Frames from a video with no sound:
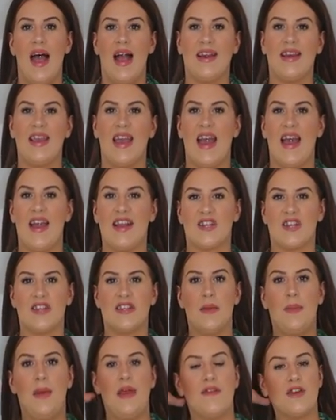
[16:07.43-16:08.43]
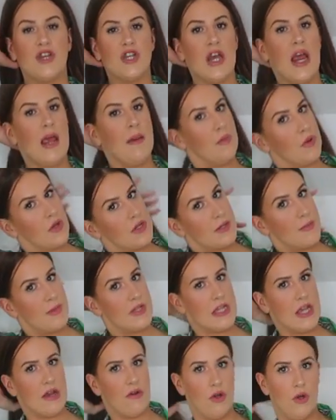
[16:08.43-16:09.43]
And yeah, it's just a bit of a shame because the
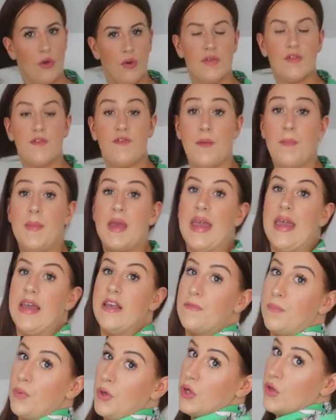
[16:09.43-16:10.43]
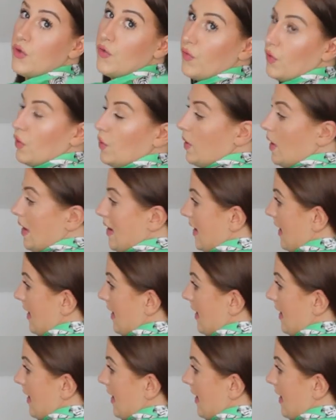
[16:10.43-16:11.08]
material for me is beautiful.